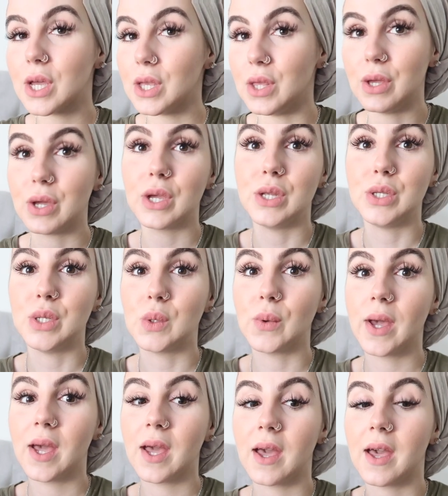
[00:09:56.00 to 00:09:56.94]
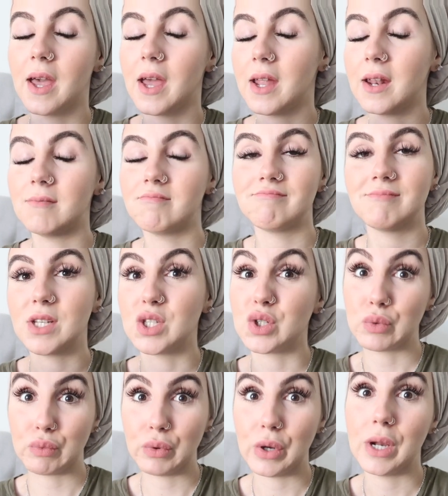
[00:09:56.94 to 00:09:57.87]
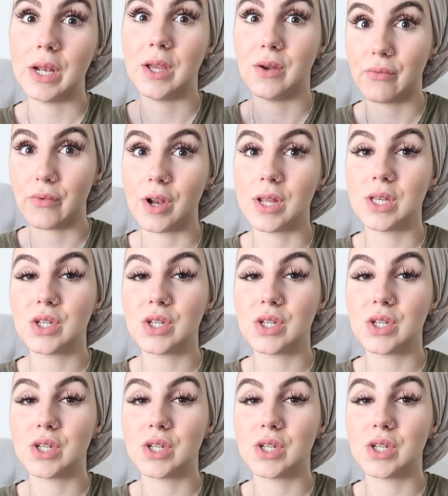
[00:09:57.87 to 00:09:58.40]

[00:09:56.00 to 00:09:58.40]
you can do it and it's really really